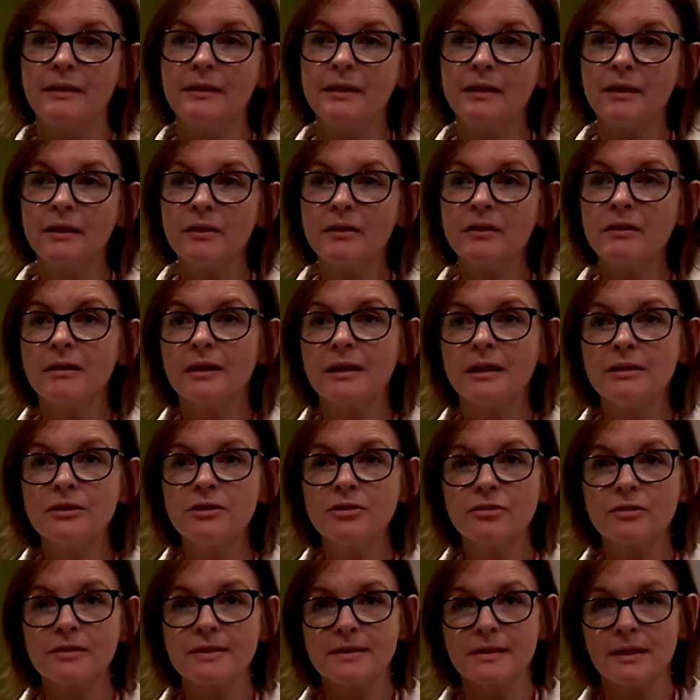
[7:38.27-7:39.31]
the other
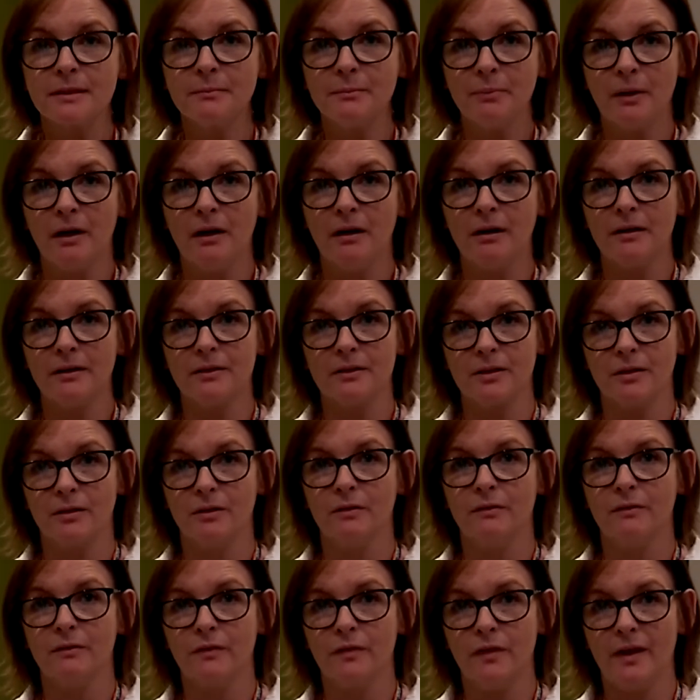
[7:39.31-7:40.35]
interesting part
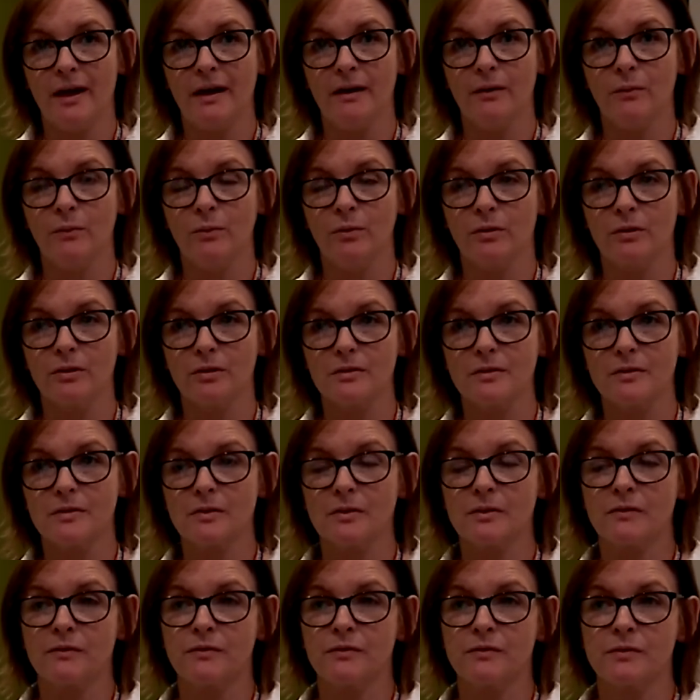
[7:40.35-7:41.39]
of that
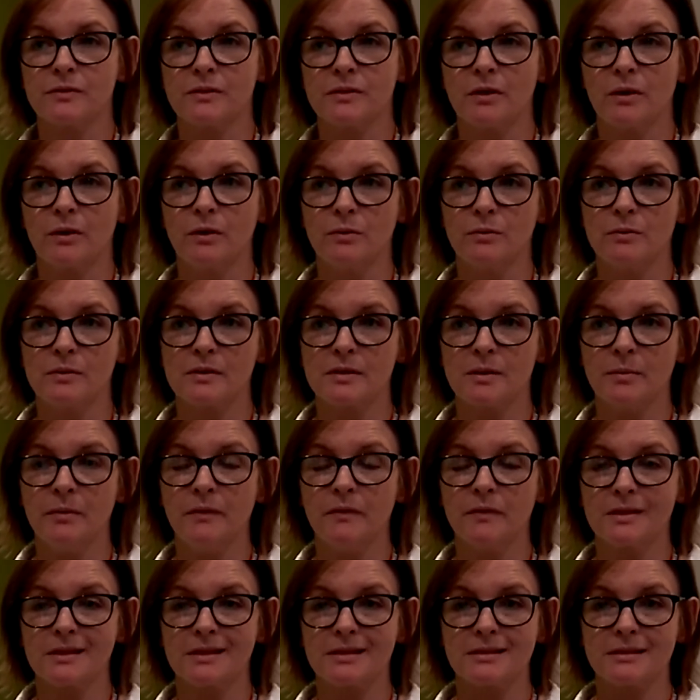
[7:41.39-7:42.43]
was, so some
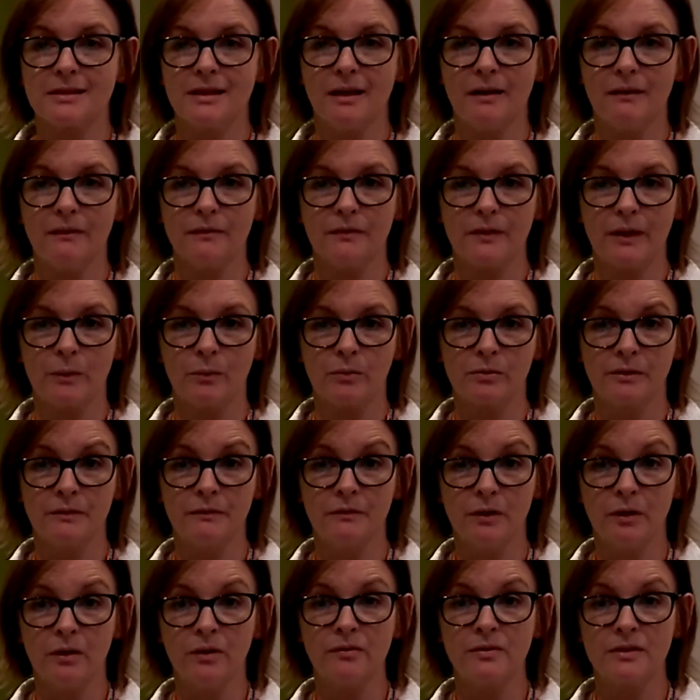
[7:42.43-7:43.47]
of the staff that were
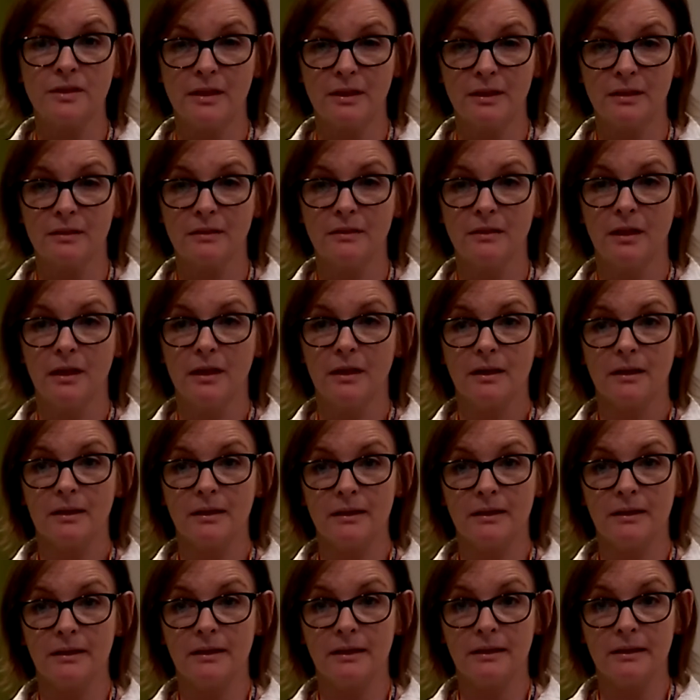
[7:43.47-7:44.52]
involved in
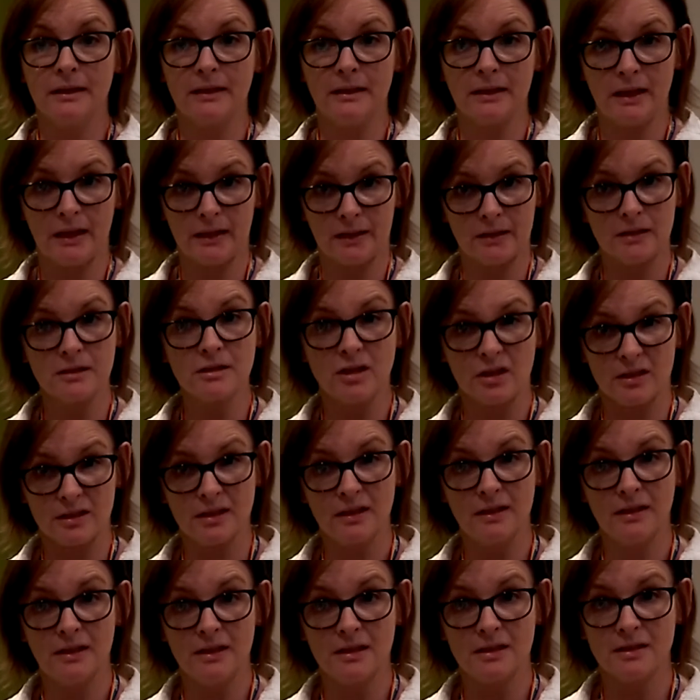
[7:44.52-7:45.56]

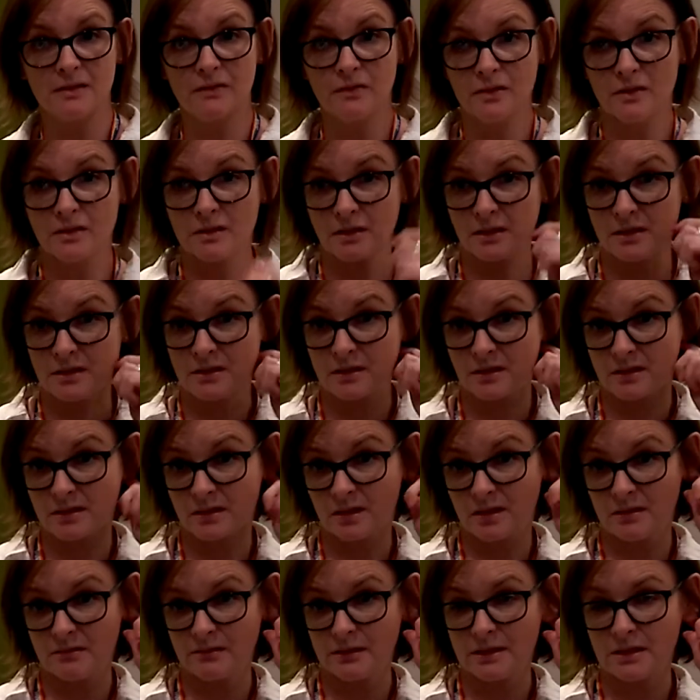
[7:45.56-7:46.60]
conducting the interviews and
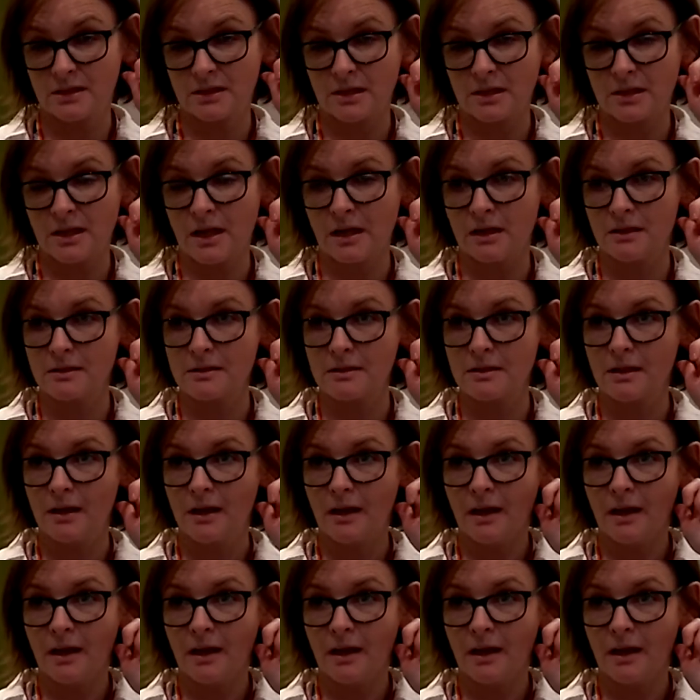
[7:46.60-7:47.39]
conducting questionnaires